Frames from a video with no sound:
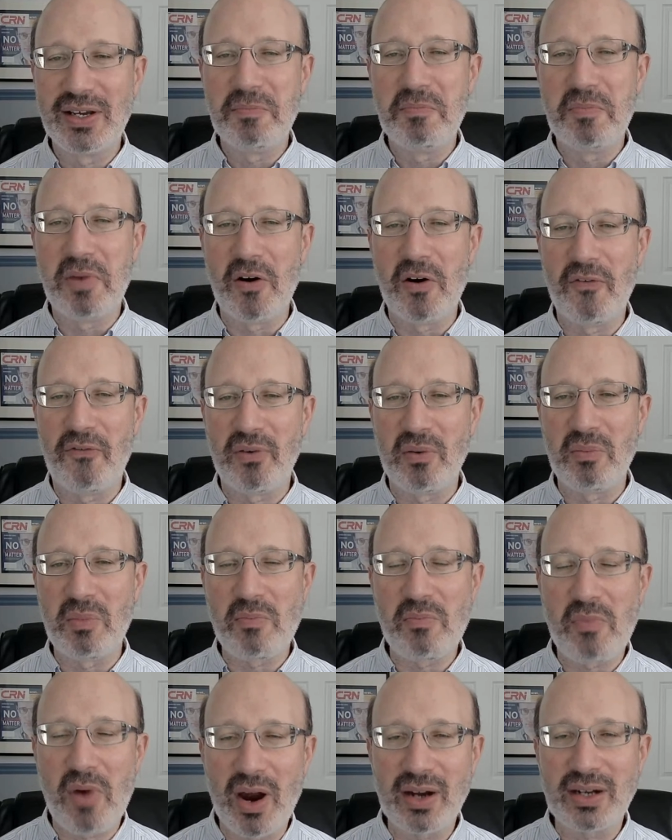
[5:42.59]
both from a
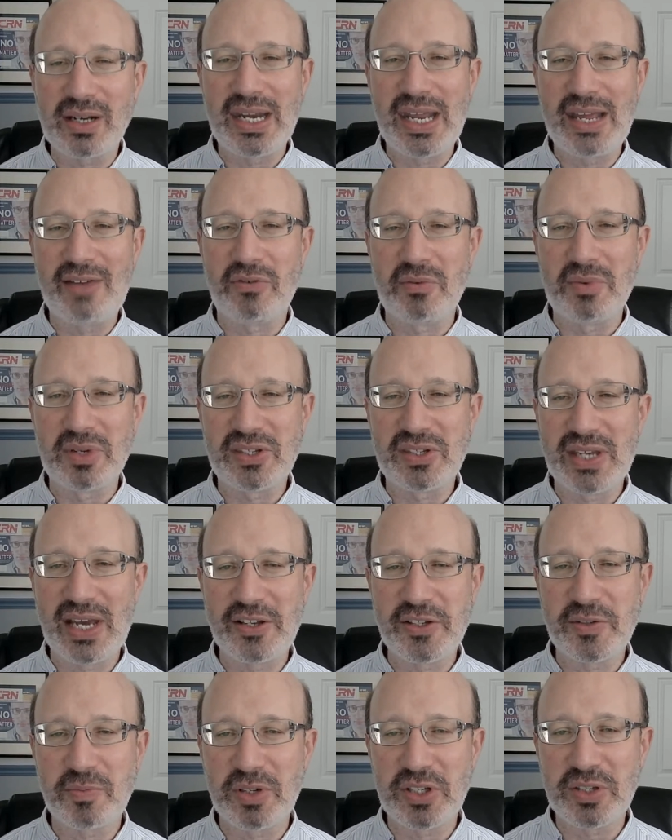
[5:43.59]
marketing, from a
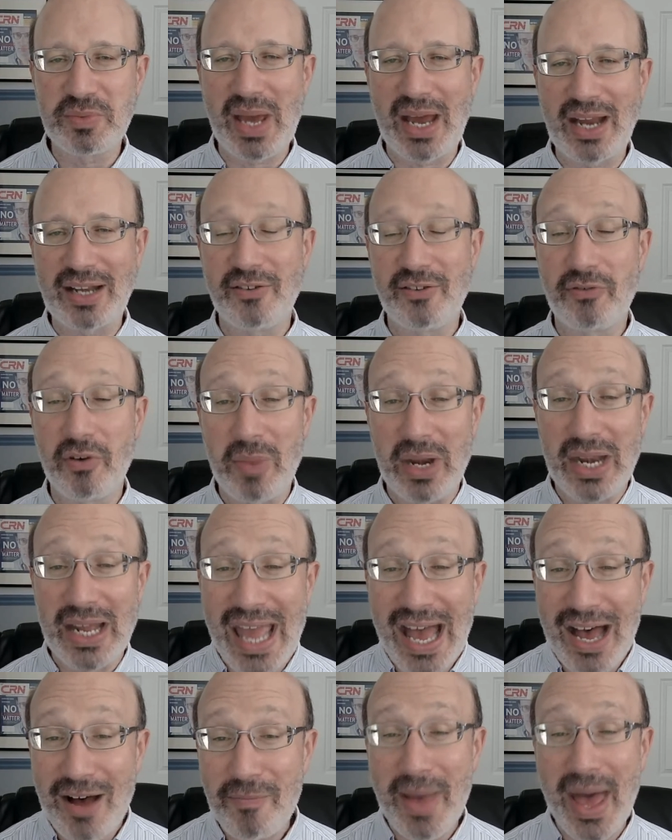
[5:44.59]
sales perspective, from an
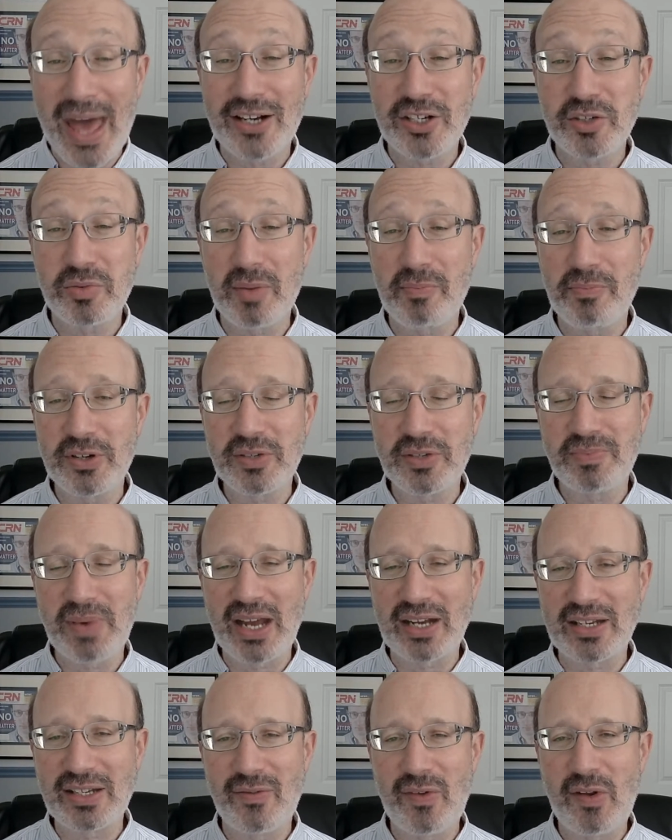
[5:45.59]
account management
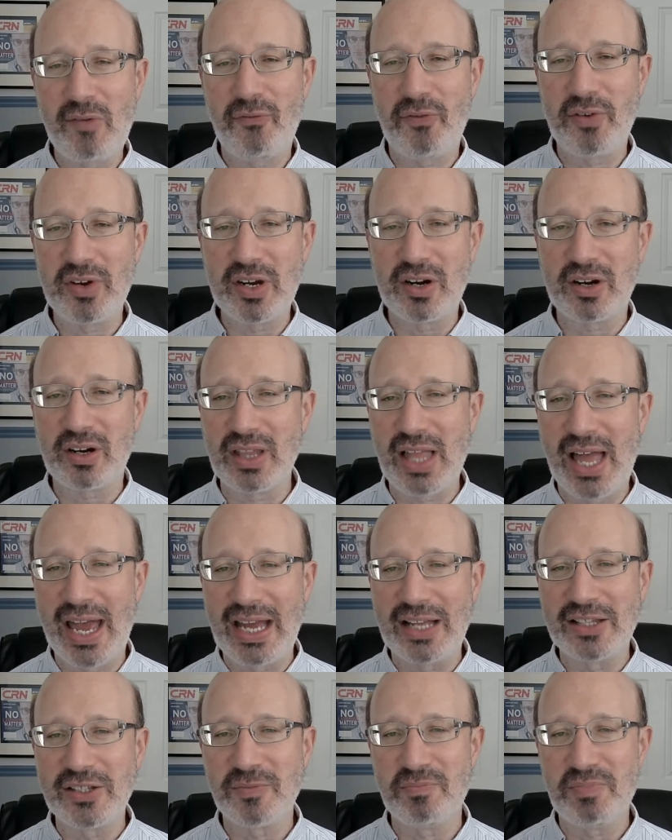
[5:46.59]
perspective, and for your
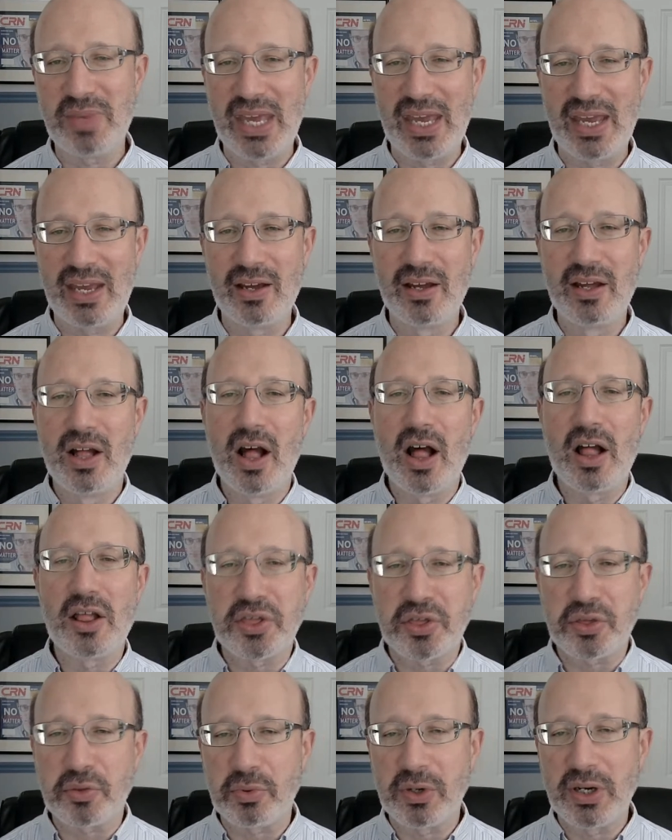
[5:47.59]
clients being
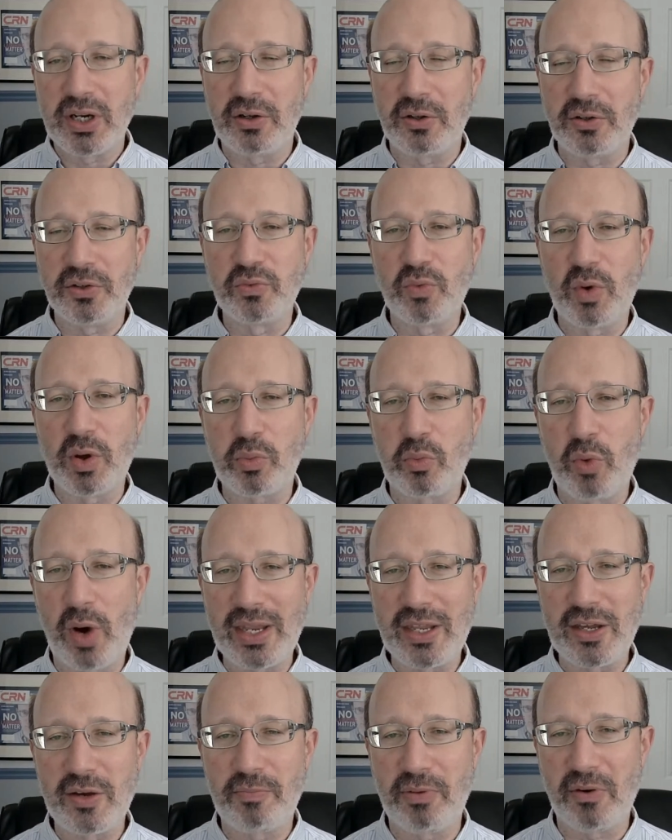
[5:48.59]
thrilled with
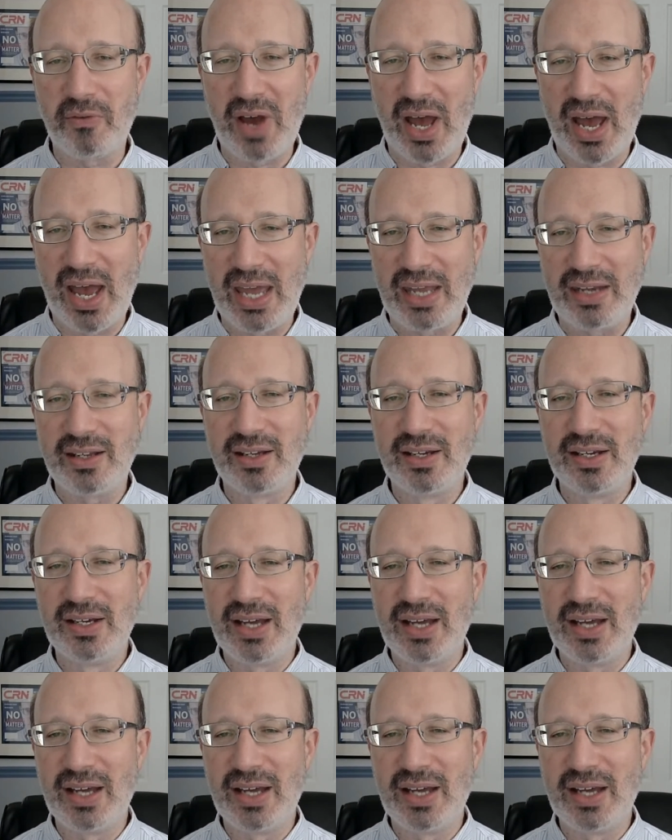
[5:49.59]
what you provide.